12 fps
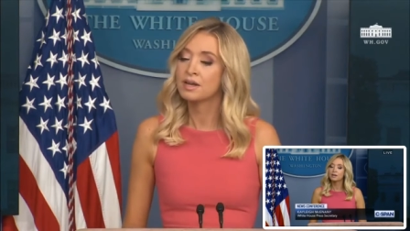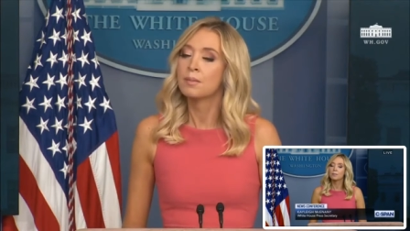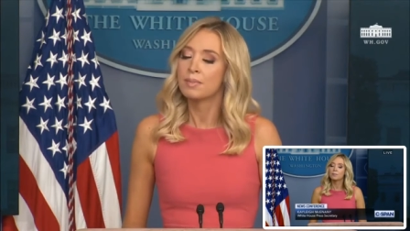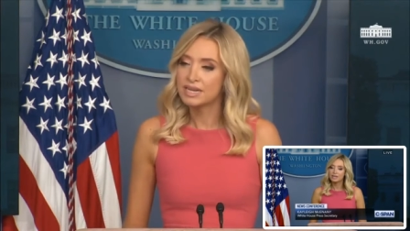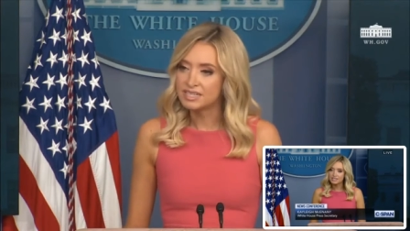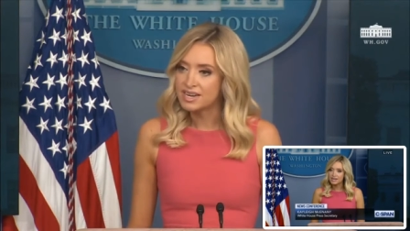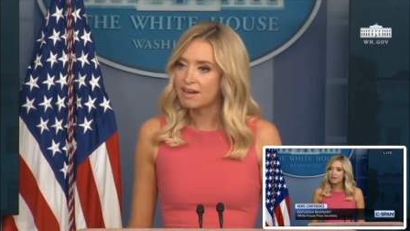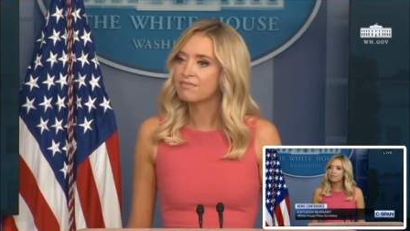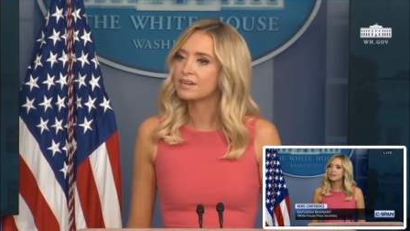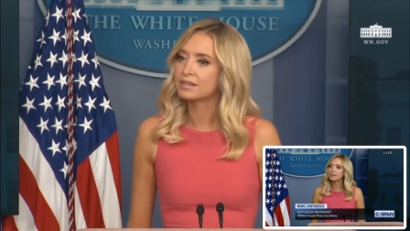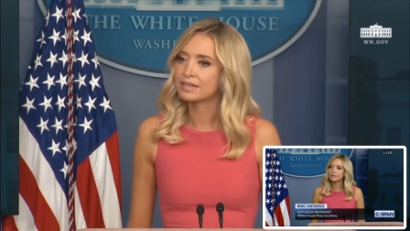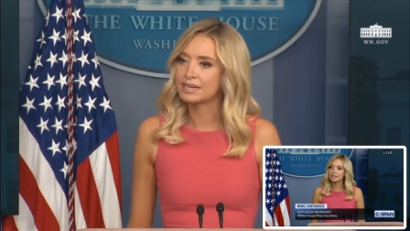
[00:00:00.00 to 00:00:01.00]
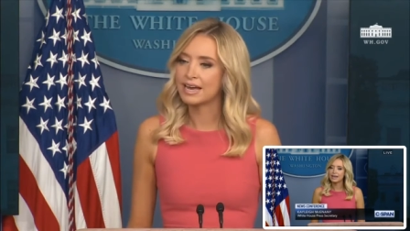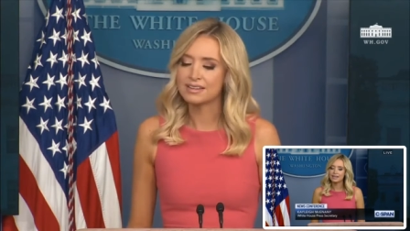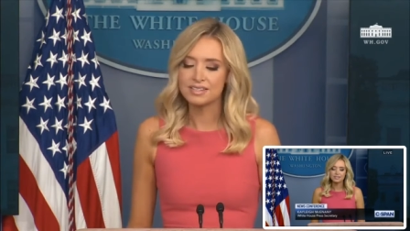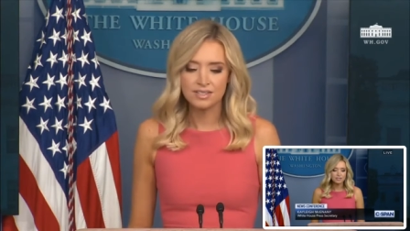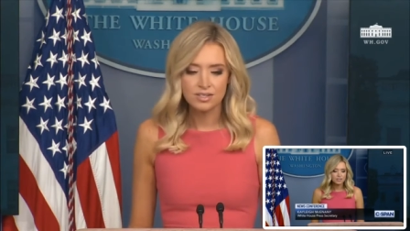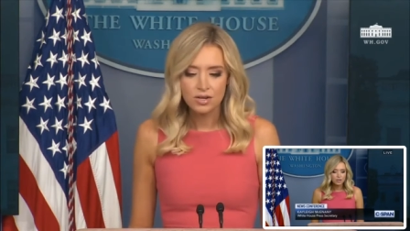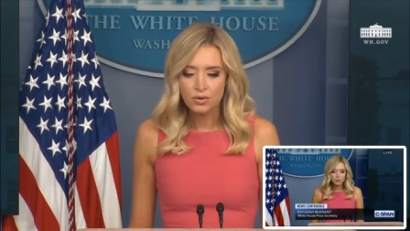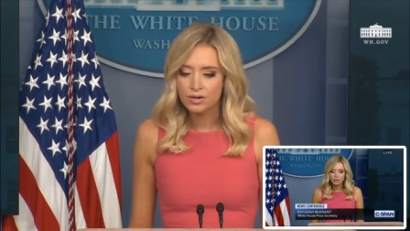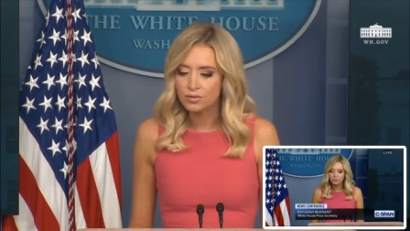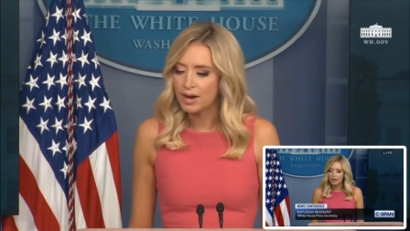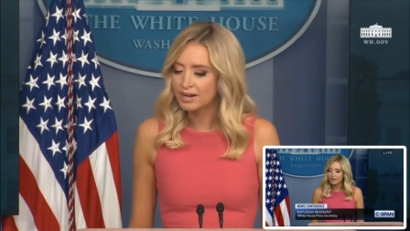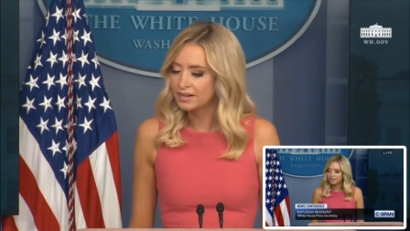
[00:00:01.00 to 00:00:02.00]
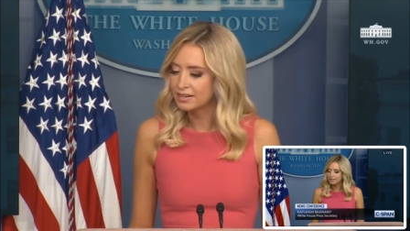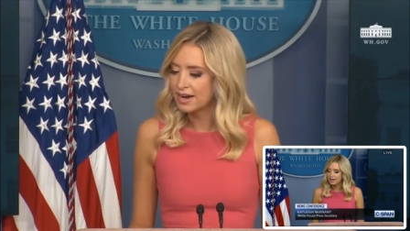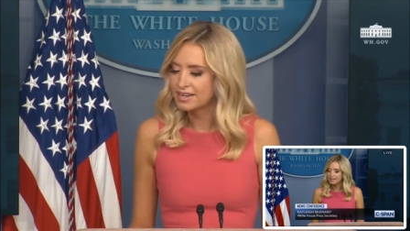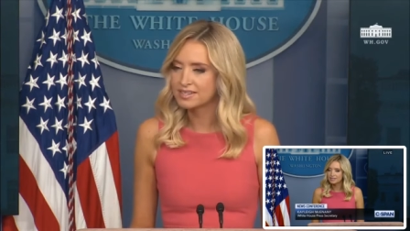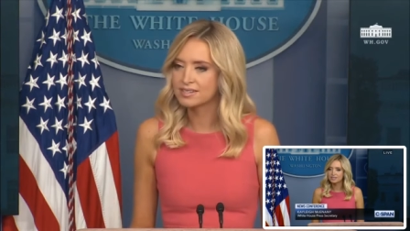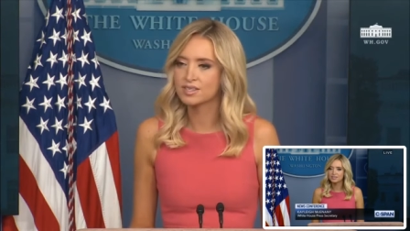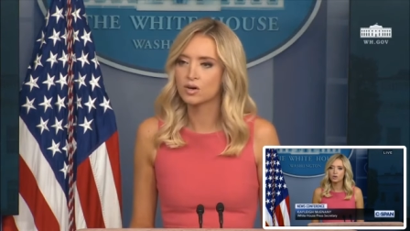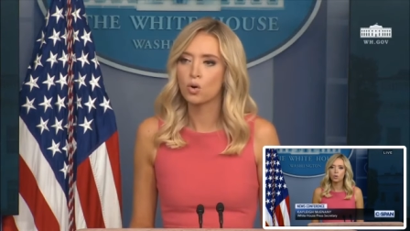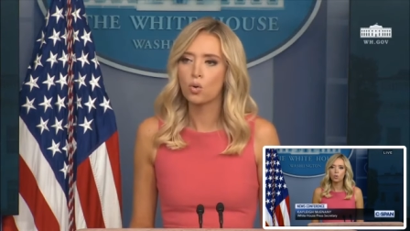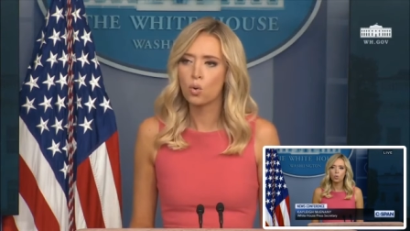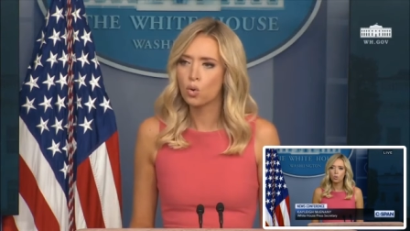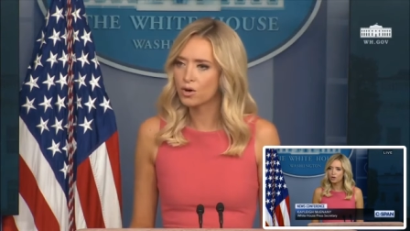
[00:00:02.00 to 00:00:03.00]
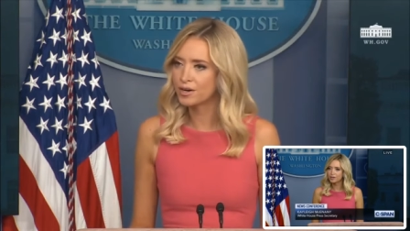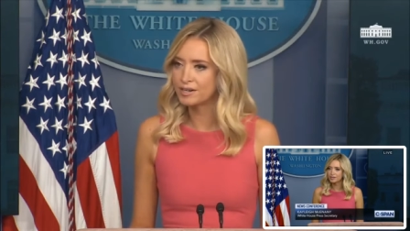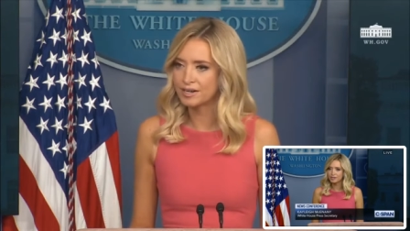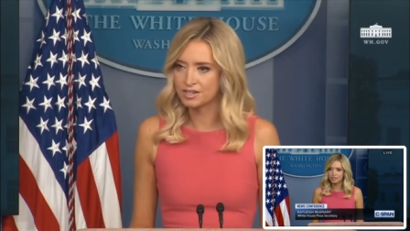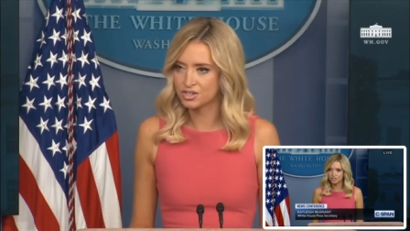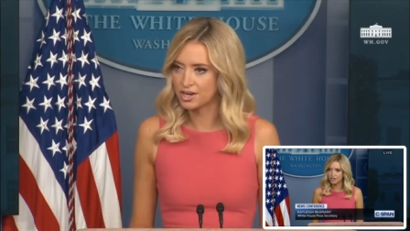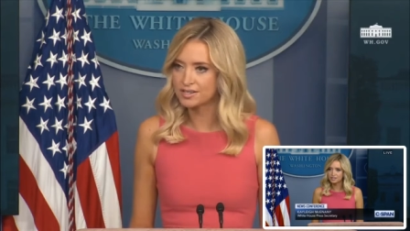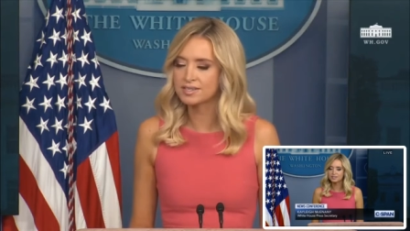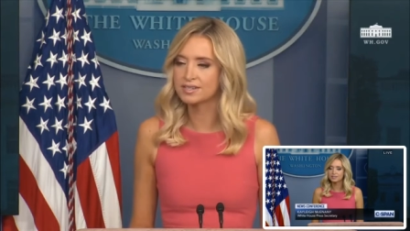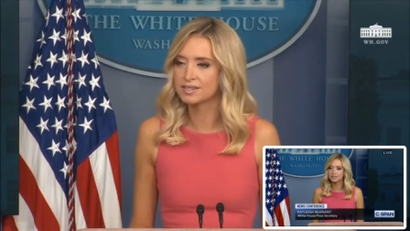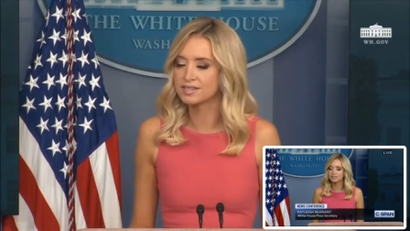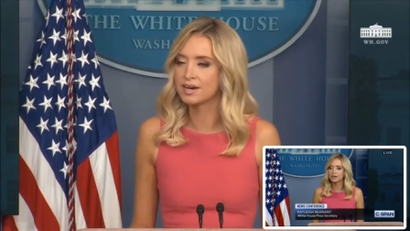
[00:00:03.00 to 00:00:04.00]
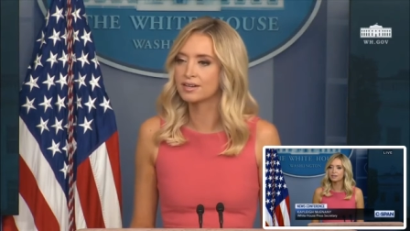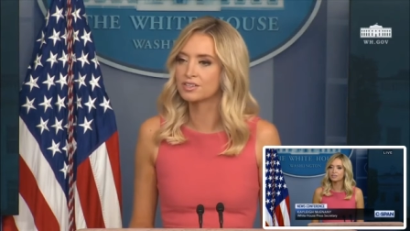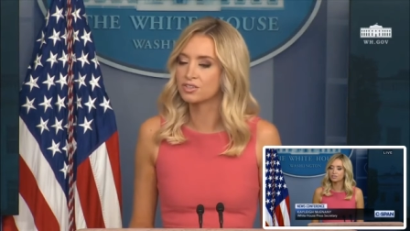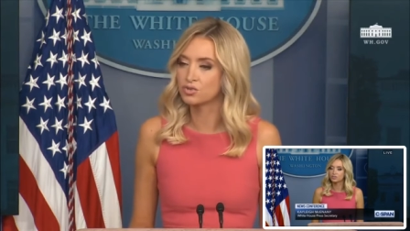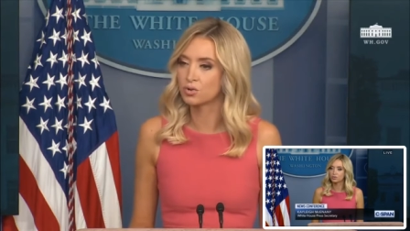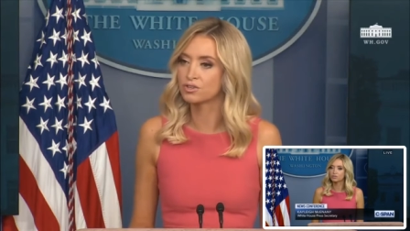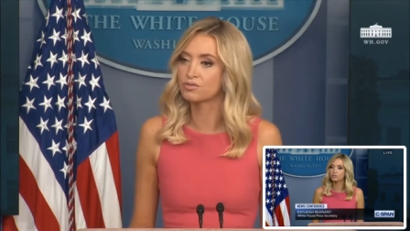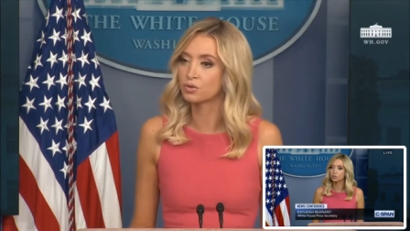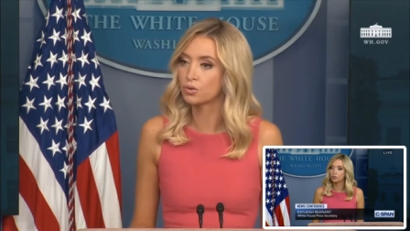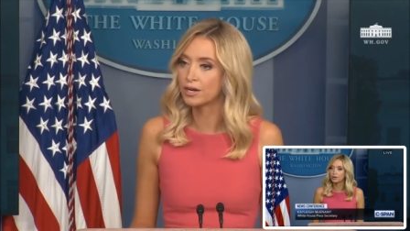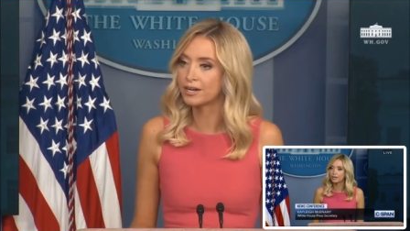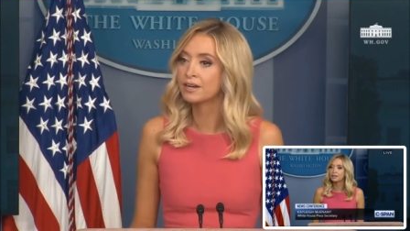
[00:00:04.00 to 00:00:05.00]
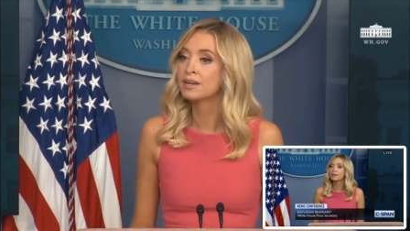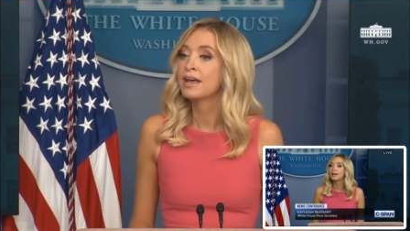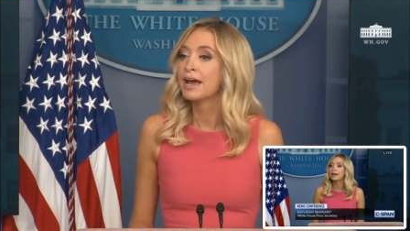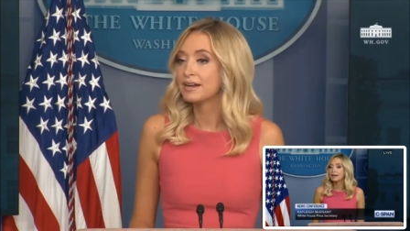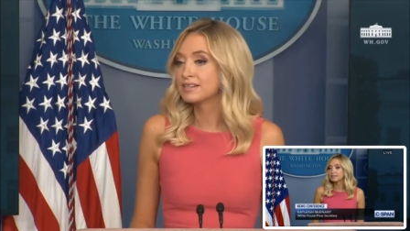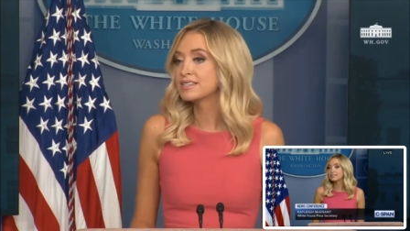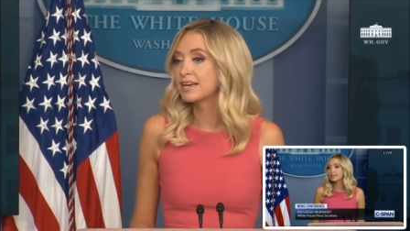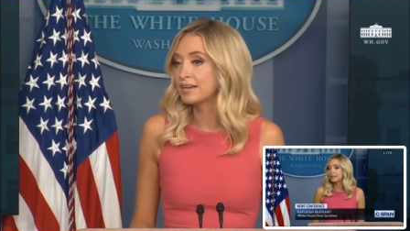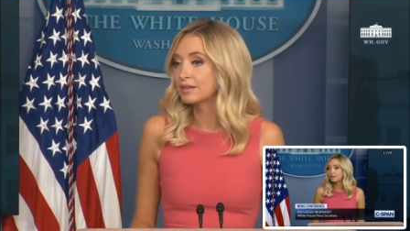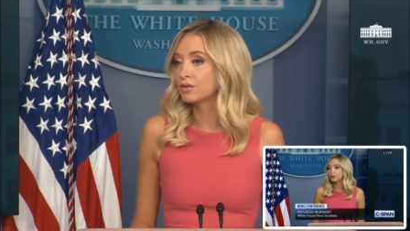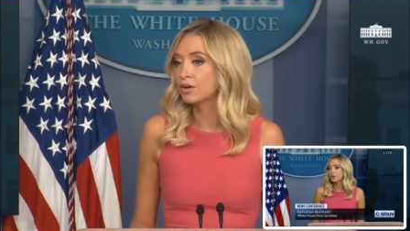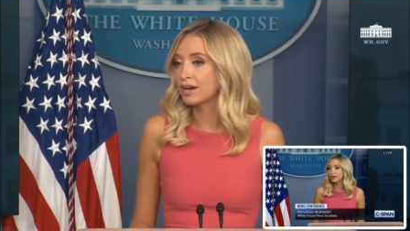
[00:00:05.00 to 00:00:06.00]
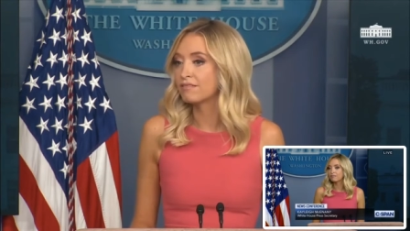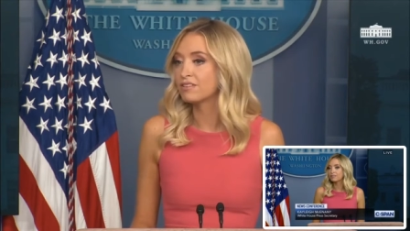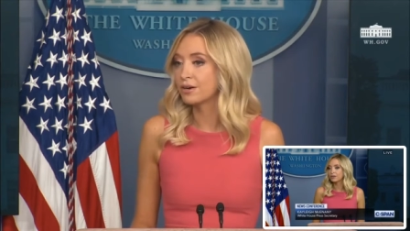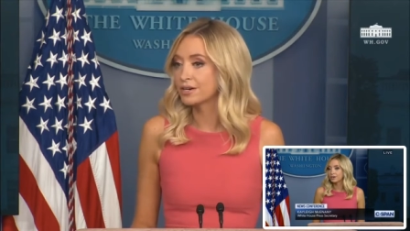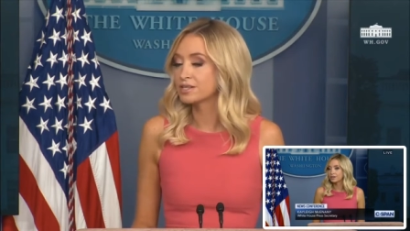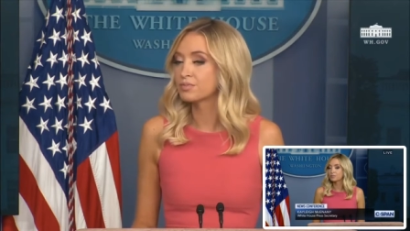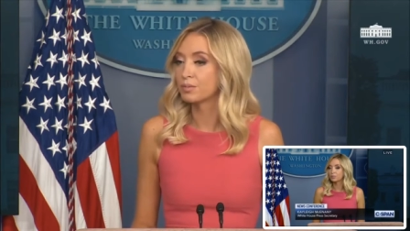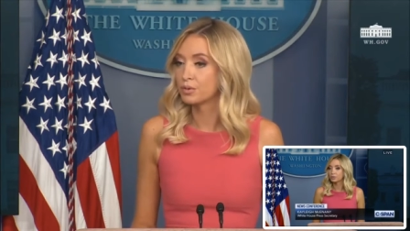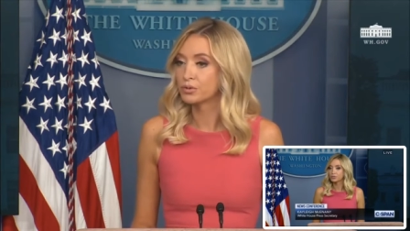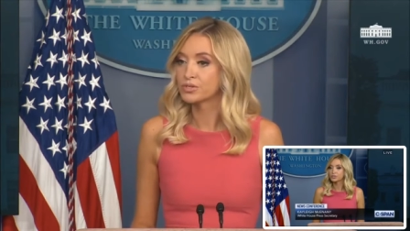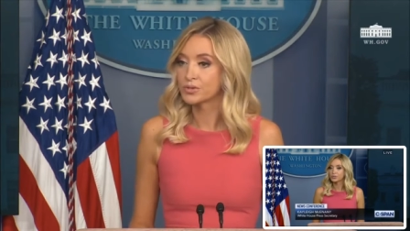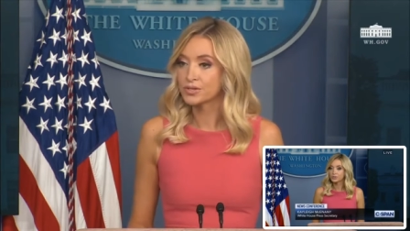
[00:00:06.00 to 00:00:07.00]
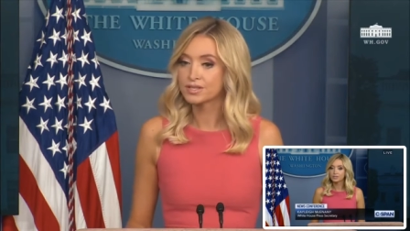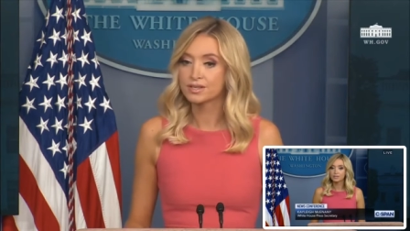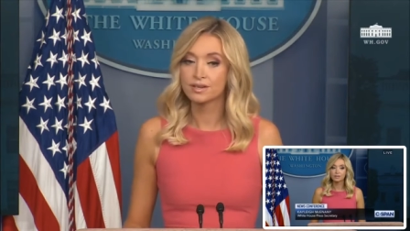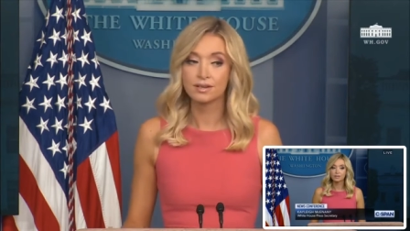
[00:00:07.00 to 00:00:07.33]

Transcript: but he definitely, as he's noted, recognizes the horrid injustice done to George Floyd and is taking a look at various proposals. Does the